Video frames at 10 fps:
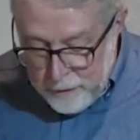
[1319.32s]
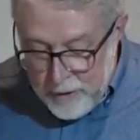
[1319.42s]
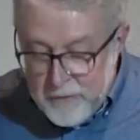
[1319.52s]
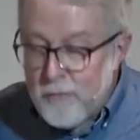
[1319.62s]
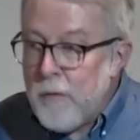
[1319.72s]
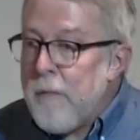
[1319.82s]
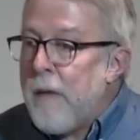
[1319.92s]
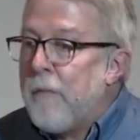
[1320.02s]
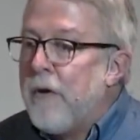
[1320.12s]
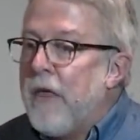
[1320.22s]
Just
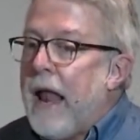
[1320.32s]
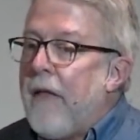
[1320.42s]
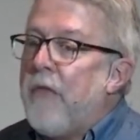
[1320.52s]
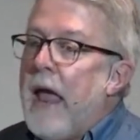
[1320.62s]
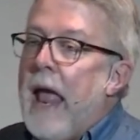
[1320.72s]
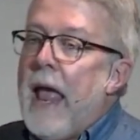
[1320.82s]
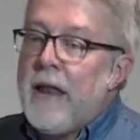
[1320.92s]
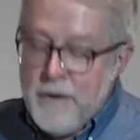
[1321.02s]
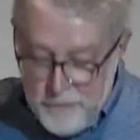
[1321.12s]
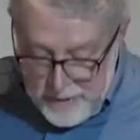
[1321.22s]
remember that at the
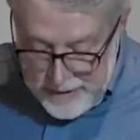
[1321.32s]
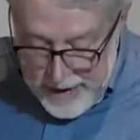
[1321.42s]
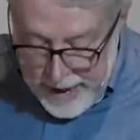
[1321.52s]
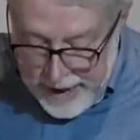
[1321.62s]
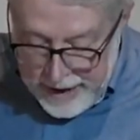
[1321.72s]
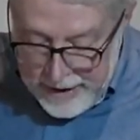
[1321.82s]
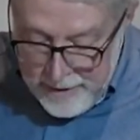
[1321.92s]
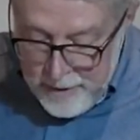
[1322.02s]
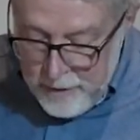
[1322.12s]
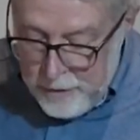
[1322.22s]
end of the day,
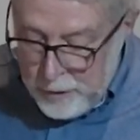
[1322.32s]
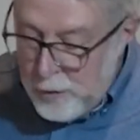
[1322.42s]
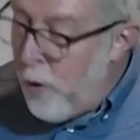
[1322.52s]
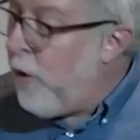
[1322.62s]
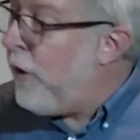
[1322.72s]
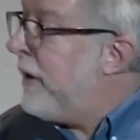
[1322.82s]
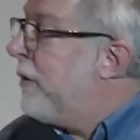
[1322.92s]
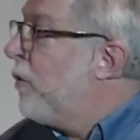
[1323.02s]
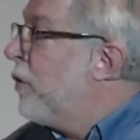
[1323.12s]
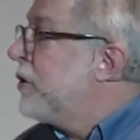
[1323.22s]
the goal
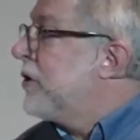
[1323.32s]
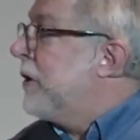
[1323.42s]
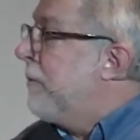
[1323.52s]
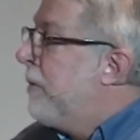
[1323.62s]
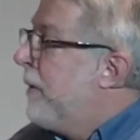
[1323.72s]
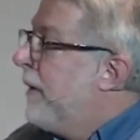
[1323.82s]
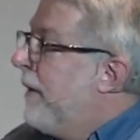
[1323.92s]
in worship